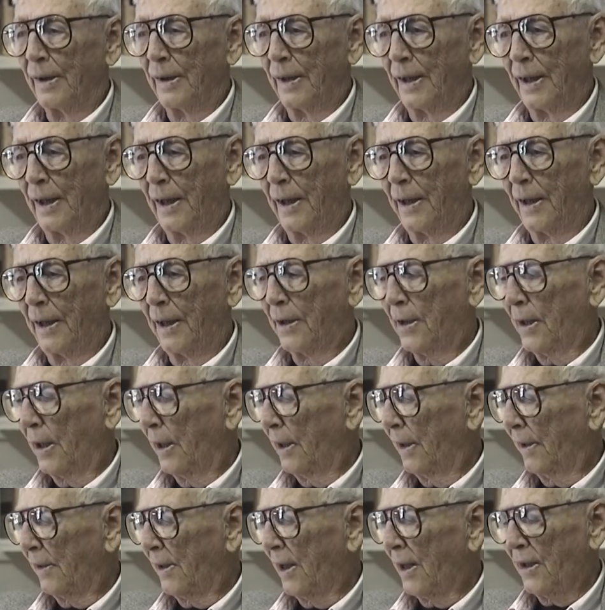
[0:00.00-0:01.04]
and he said,
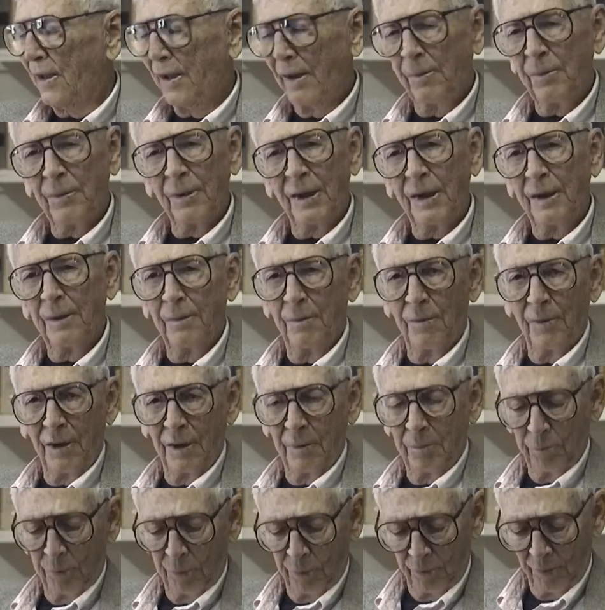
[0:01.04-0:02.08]
I got something. He,
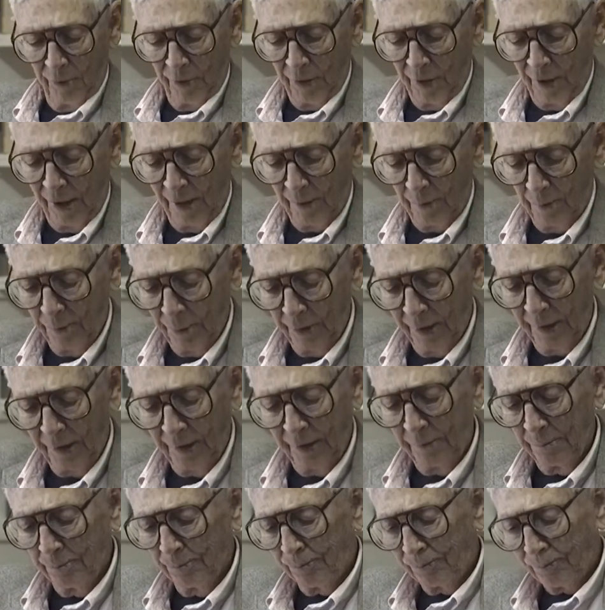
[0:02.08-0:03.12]
he had a big
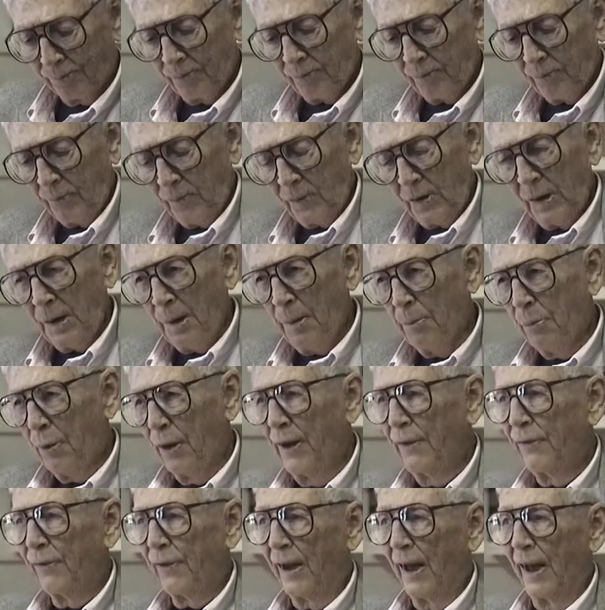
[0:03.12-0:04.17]

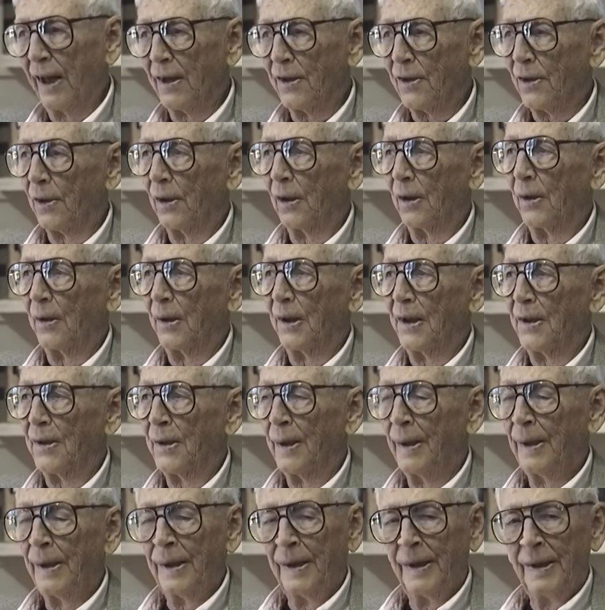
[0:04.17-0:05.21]
briefcase always. And
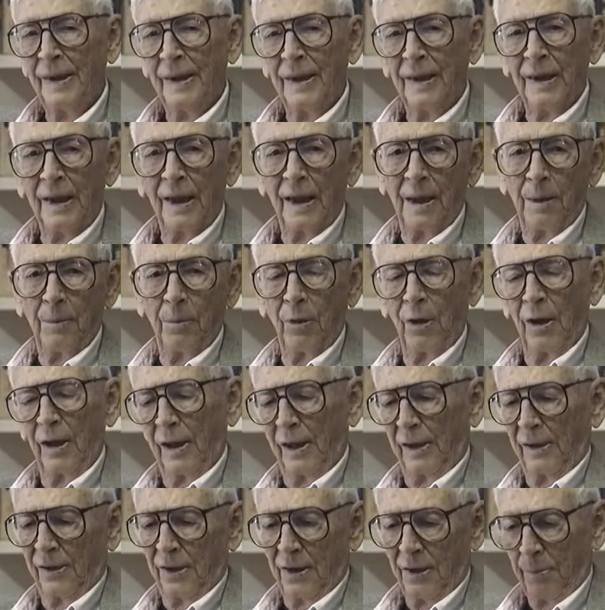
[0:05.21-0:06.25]
he brought
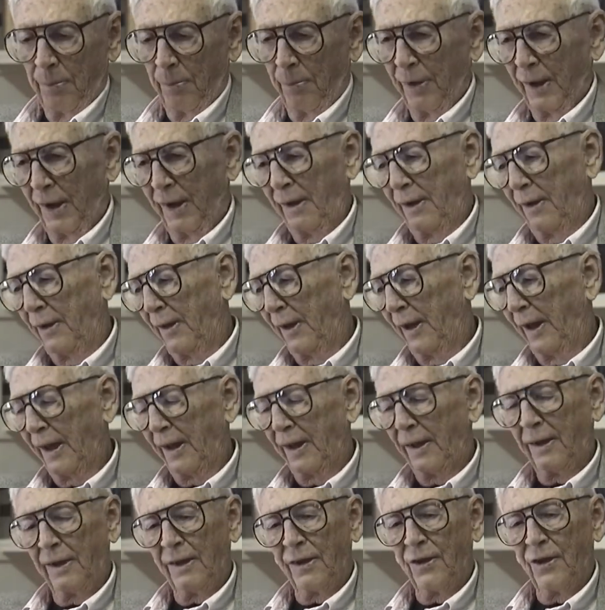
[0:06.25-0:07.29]
out this big, thick
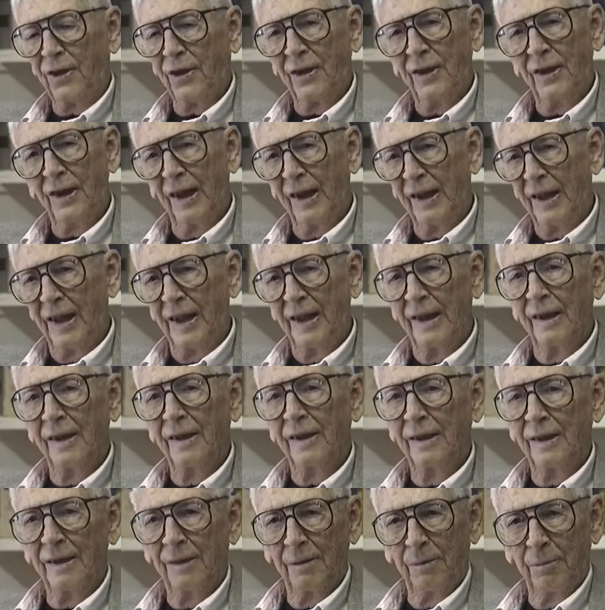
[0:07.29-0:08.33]
study,
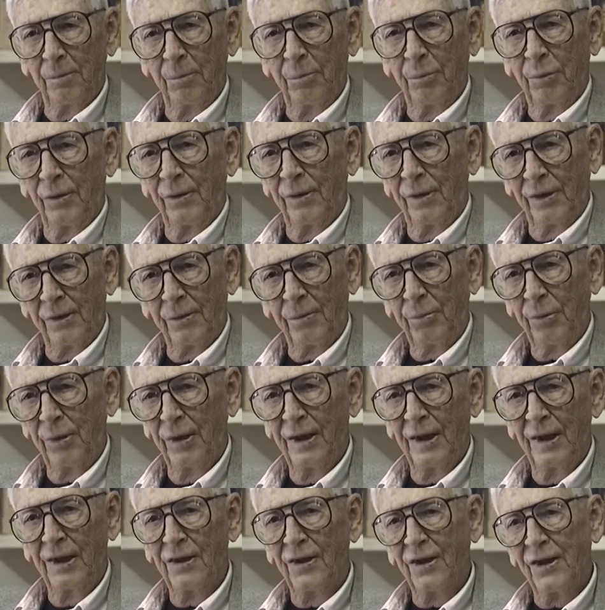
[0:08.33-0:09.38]
uh, pr
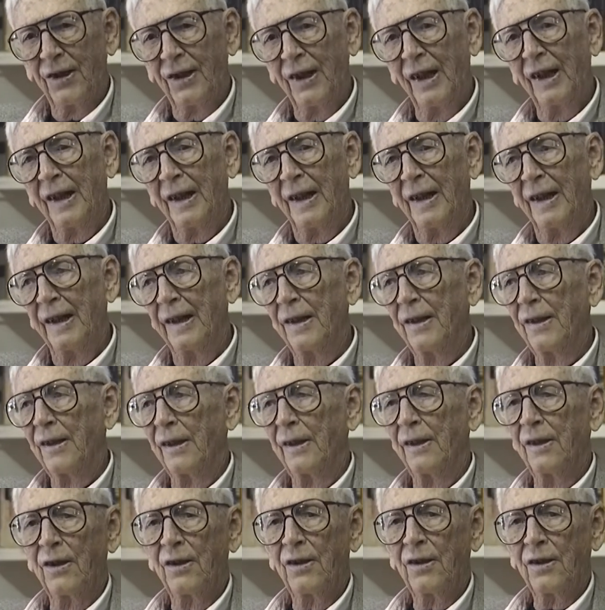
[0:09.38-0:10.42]
printed study. He said,
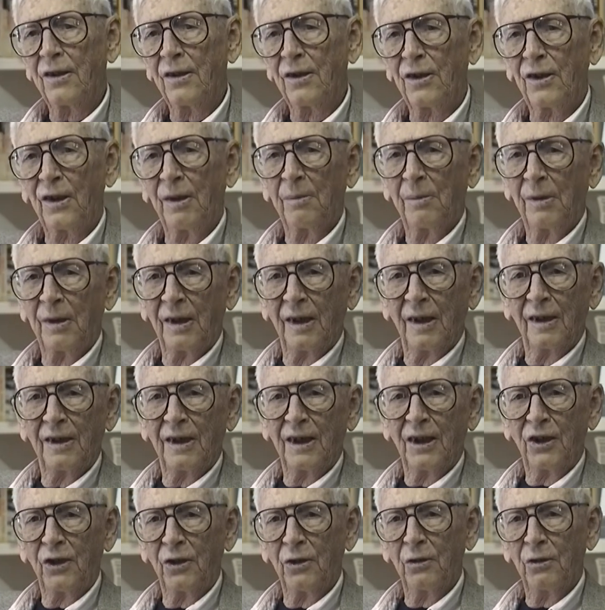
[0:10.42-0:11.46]
This is something I
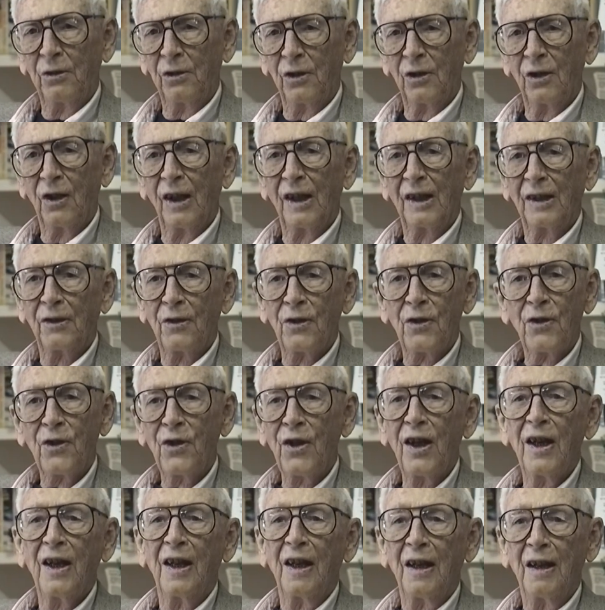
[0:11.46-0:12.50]
think you'd like to
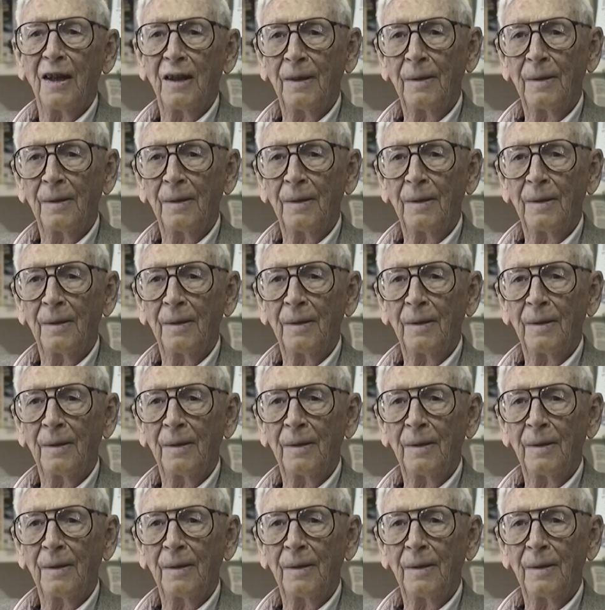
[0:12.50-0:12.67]
see.